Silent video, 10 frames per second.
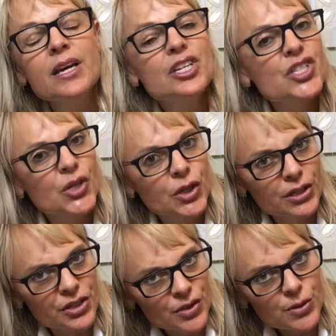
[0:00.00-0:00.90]
So you
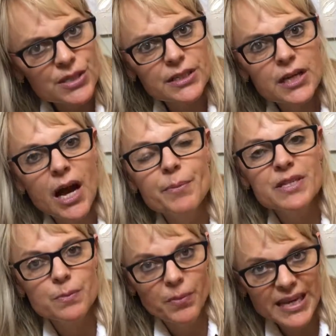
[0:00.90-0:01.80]
can use the time
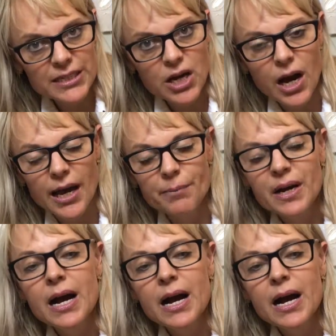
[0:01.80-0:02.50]
as me time